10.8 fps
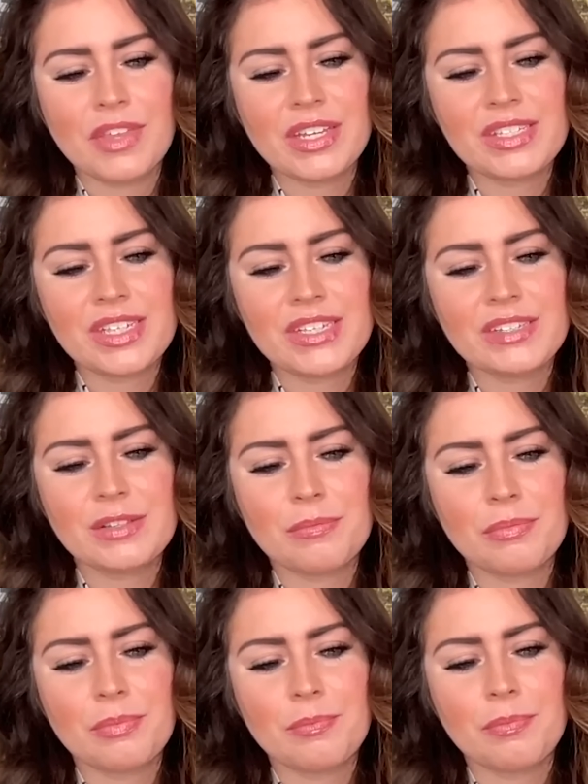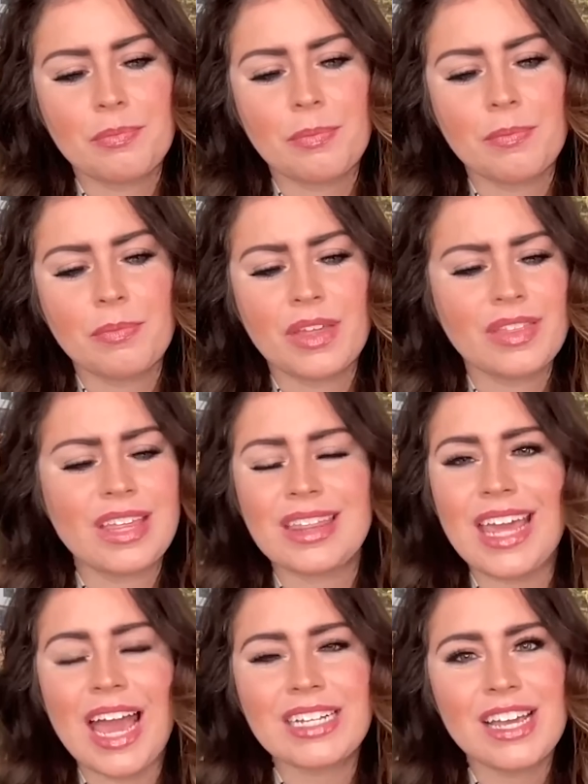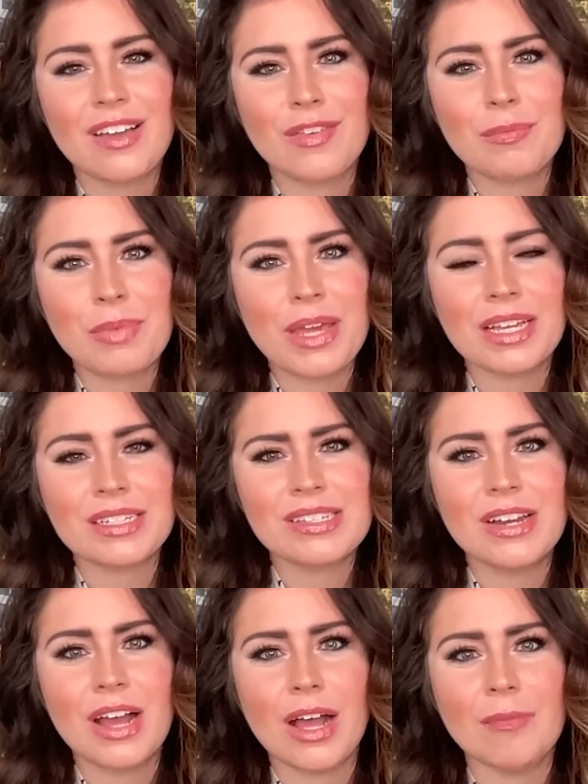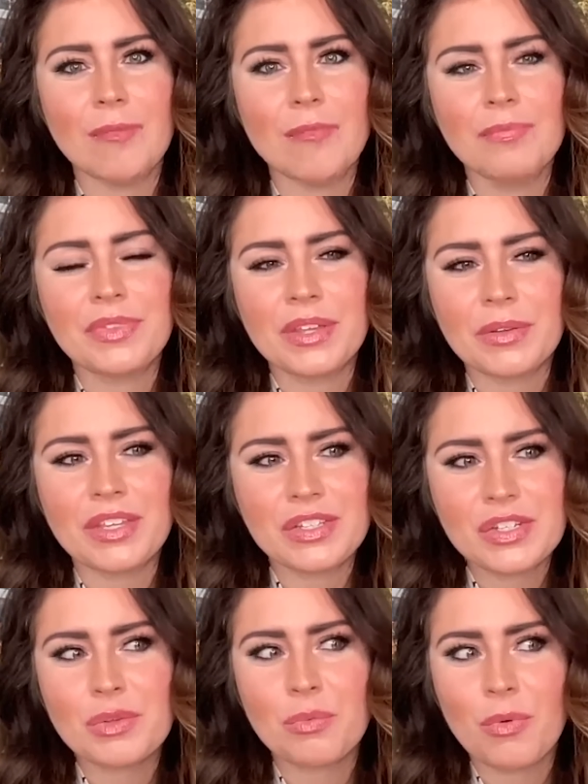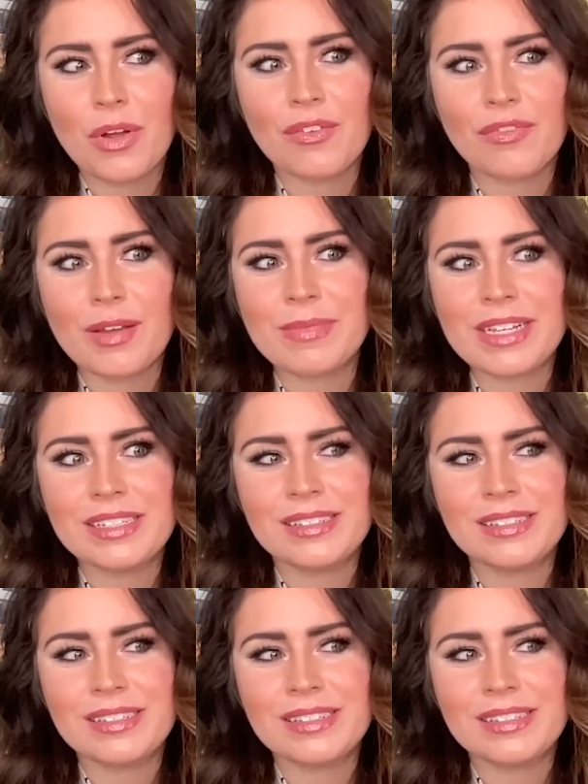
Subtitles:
This is the idea of it being a snub. This is the royal family